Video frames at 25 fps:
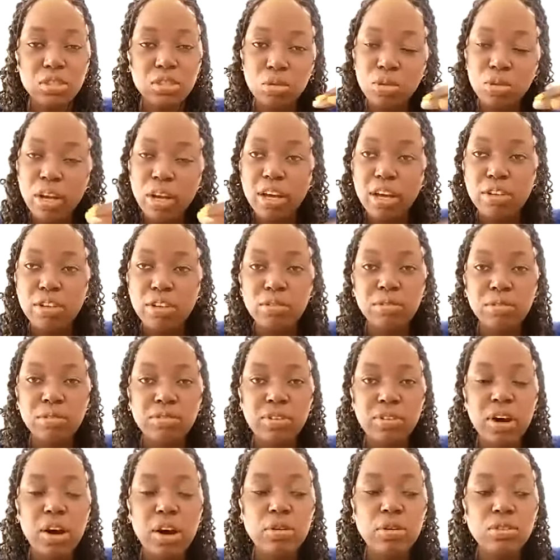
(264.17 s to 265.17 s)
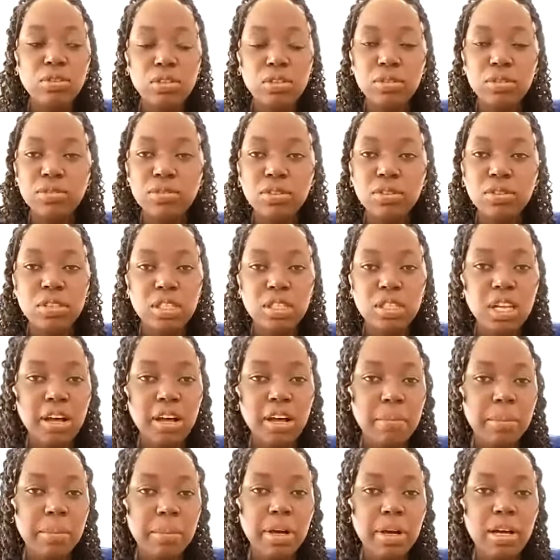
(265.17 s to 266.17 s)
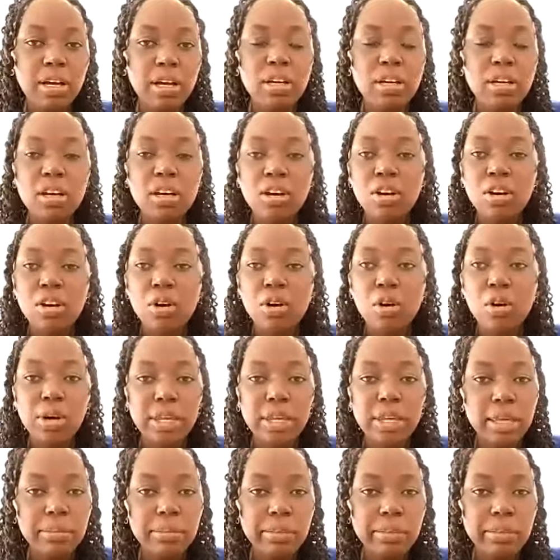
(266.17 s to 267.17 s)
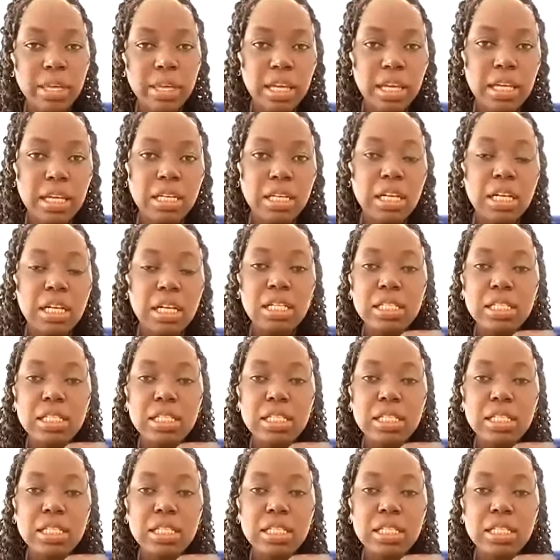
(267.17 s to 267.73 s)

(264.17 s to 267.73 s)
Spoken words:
where you found your phone number or email,